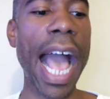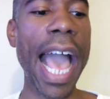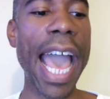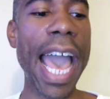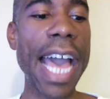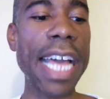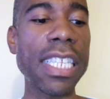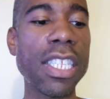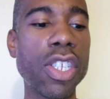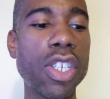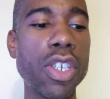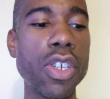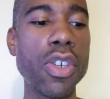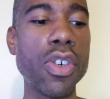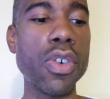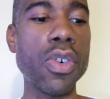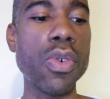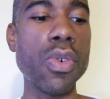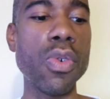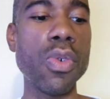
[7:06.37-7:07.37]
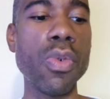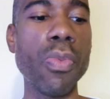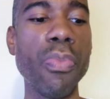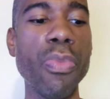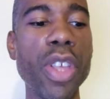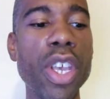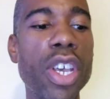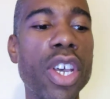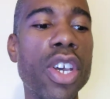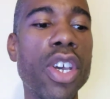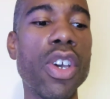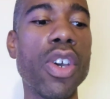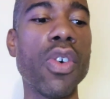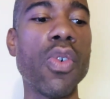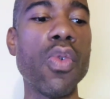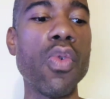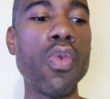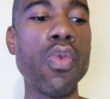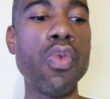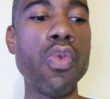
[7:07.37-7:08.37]
I had to
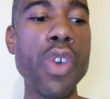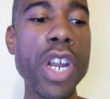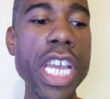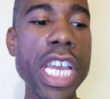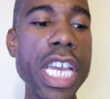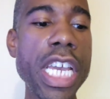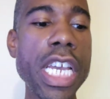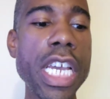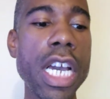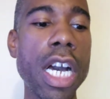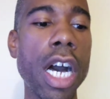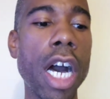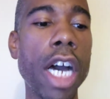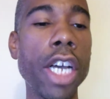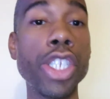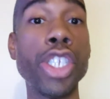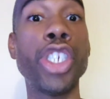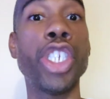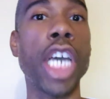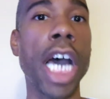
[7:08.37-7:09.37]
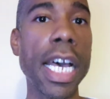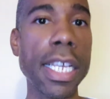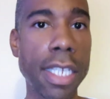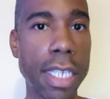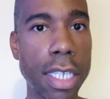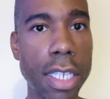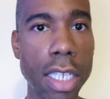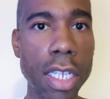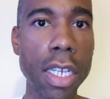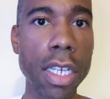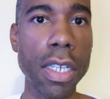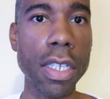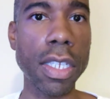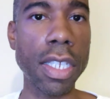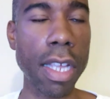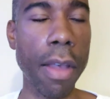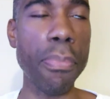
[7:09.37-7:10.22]
readjust